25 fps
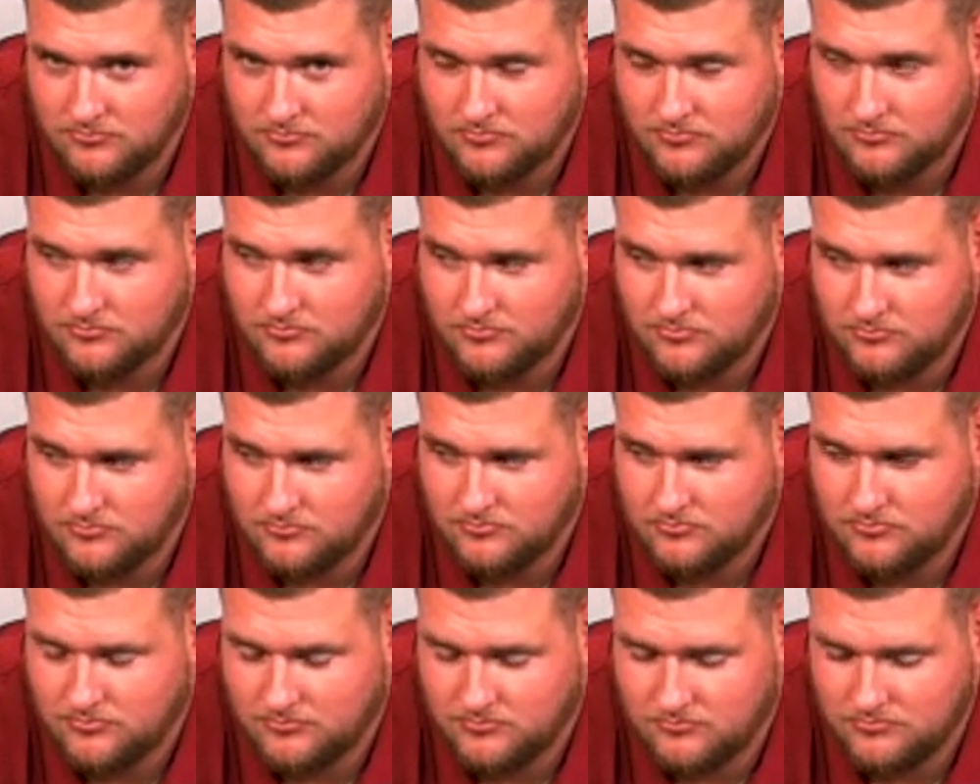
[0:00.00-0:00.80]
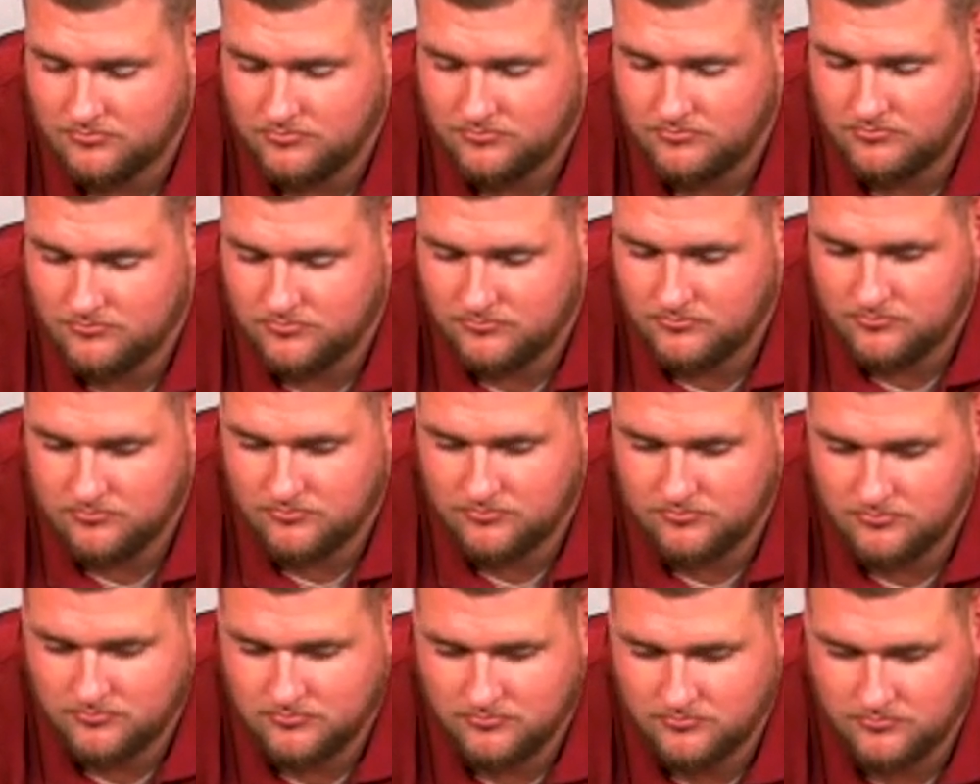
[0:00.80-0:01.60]

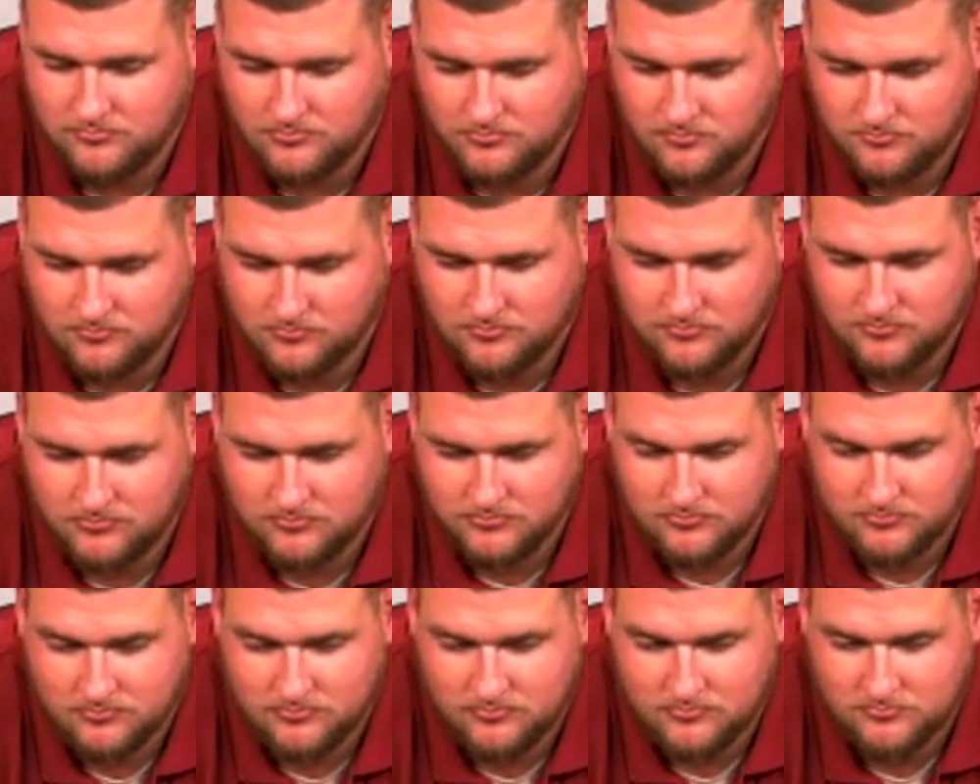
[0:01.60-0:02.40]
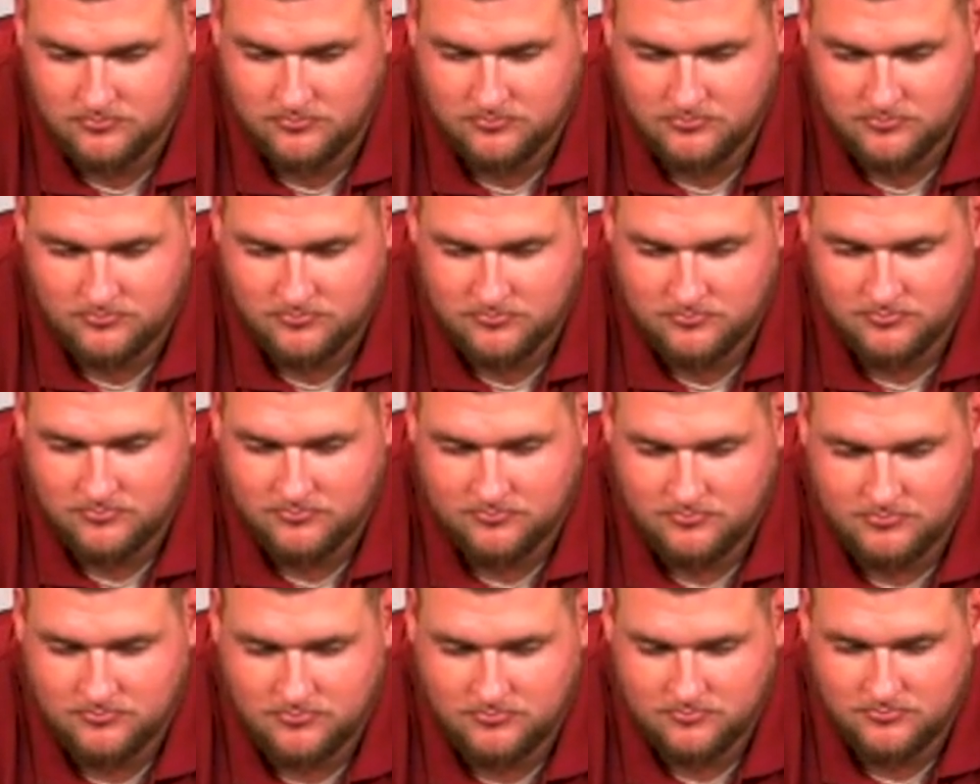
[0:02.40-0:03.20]

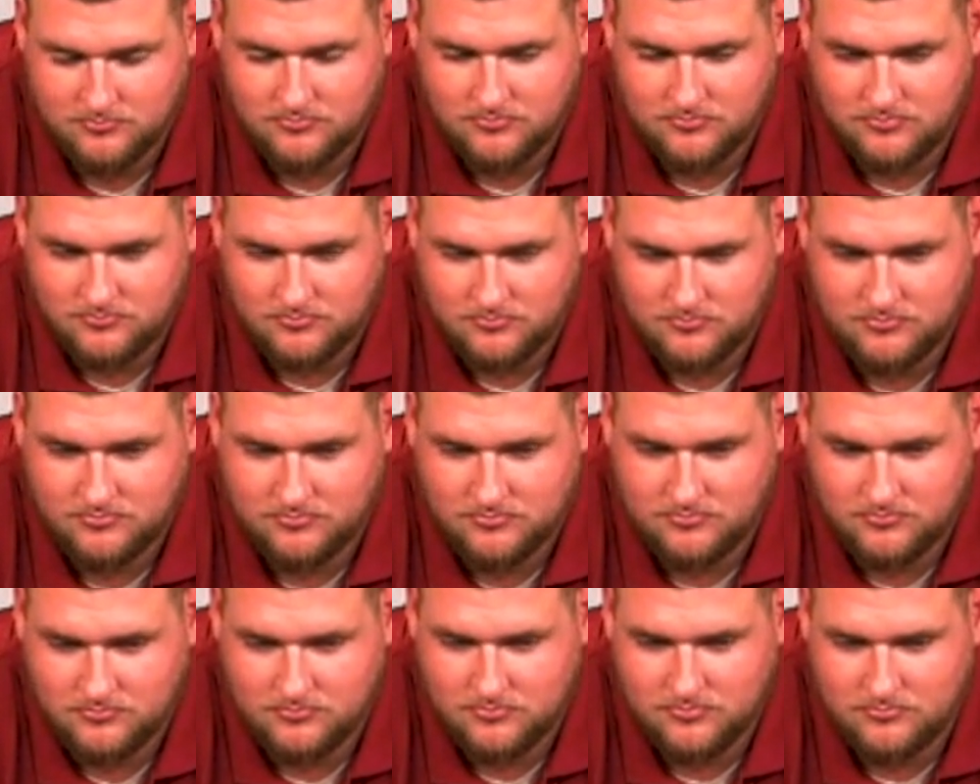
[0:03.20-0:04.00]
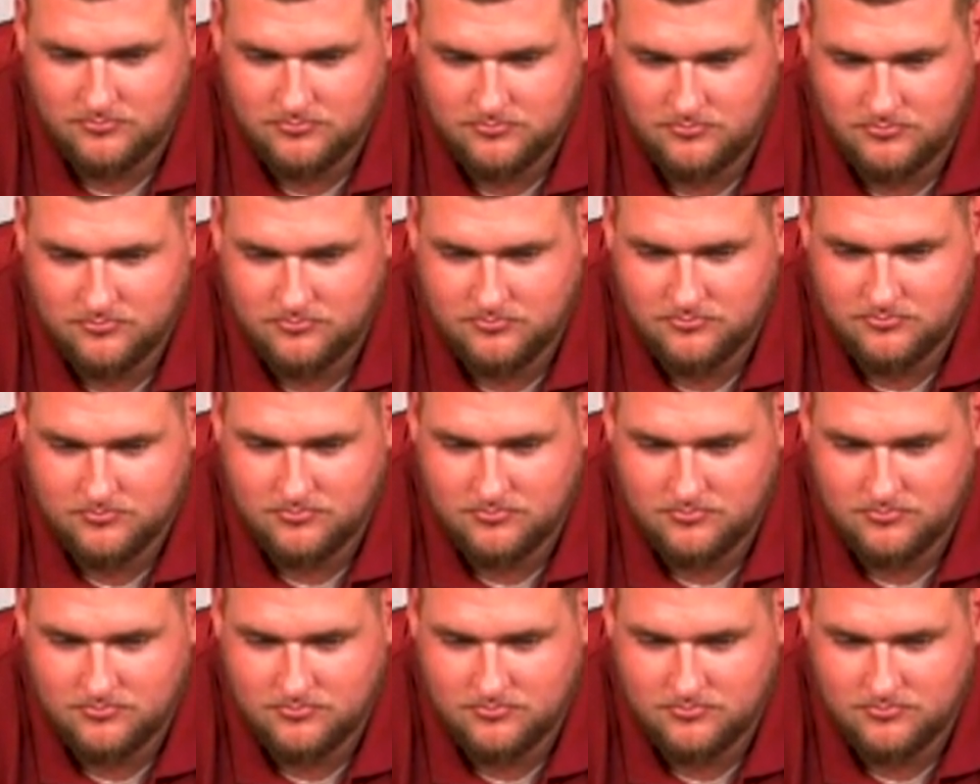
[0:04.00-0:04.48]
[no speech]